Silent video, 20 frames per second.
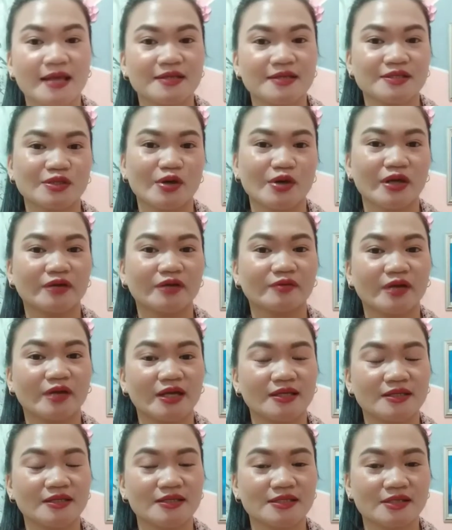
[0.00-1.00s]
So I
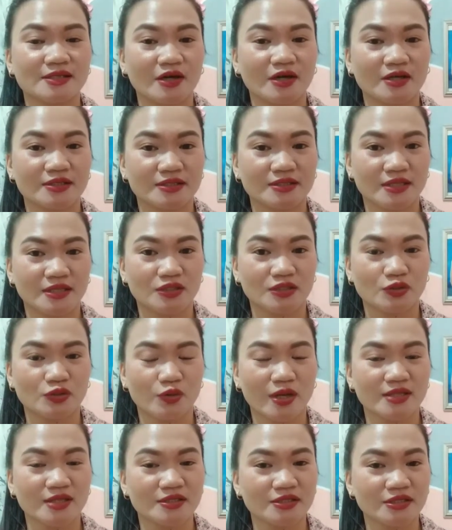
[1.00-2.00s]
created this content to
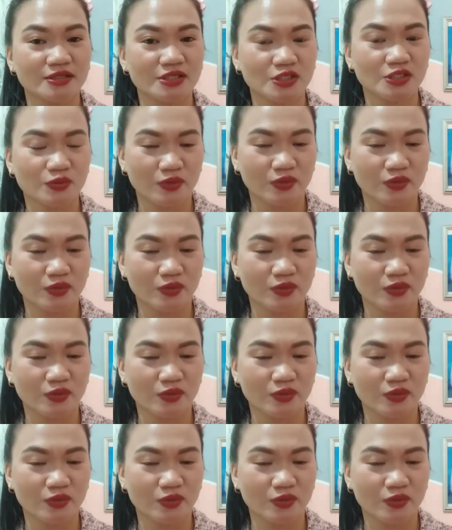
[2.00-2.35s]
answer these